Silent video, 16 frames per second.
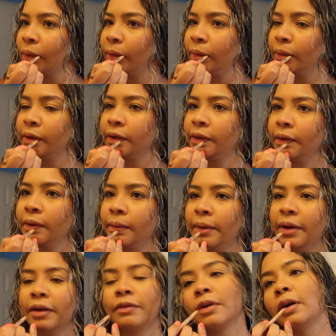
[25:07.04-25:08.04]
We wanted to go
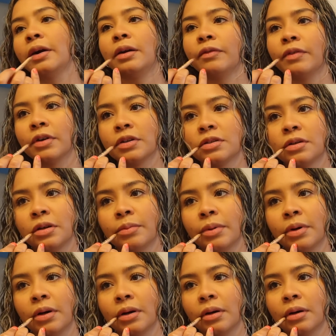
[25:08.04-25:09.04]
back for our anniversary,
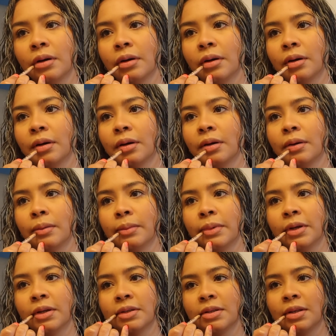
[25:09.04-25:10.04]
but
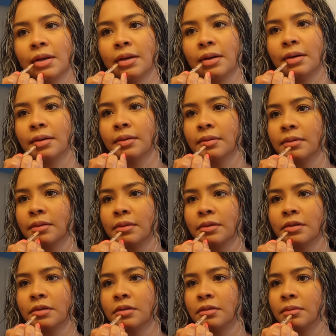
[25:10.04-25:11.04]
because of the house, there
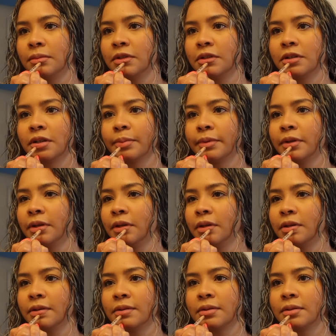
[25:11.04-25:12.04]
was just too much happening.
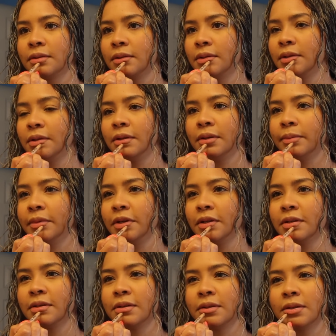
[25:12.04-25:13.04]
It just didn't
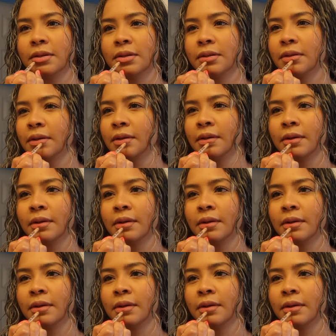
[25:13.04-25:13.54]
make sense.